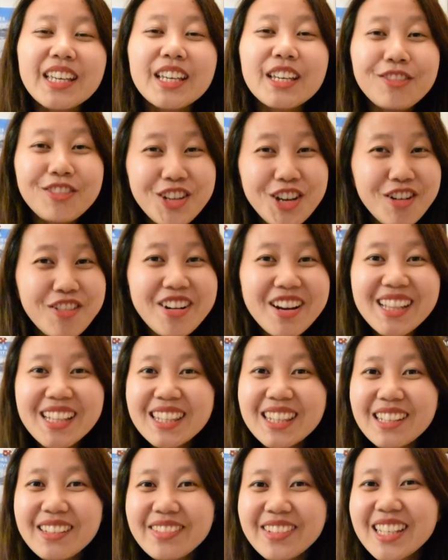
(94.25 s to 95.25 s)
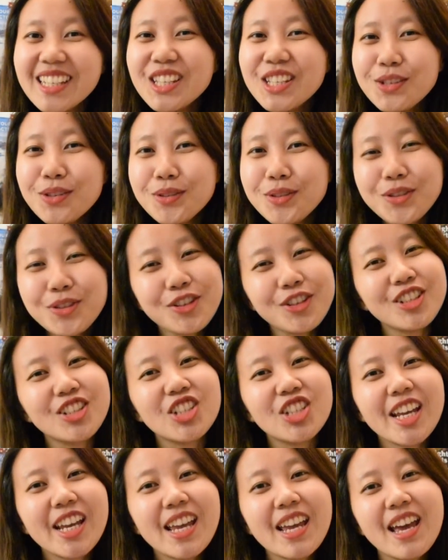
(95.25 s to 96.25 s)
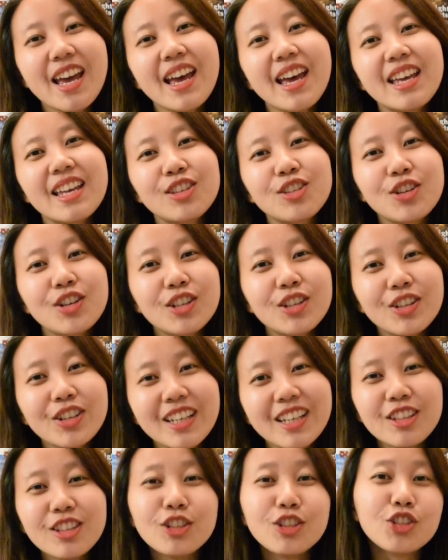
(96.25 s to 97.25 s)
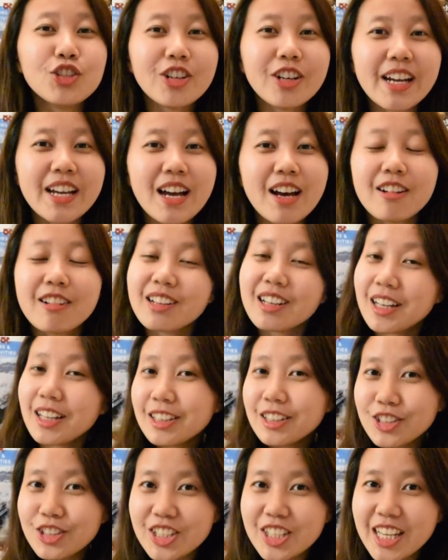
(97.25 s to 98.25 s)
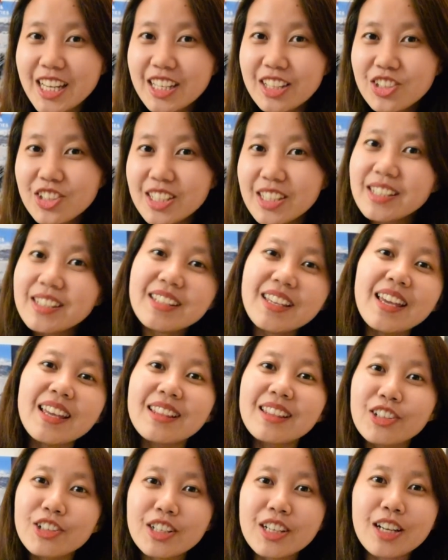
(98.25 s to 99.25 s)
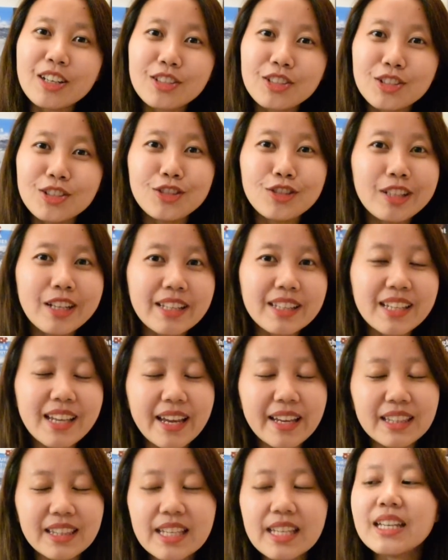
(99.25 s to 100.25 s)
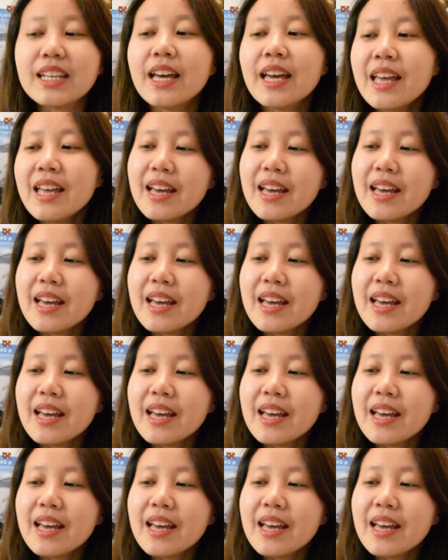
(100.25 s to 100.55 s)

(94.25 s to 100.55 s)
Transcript: If you're relatively new to crochet and you're looking to try out color changes and learn how to do that technique,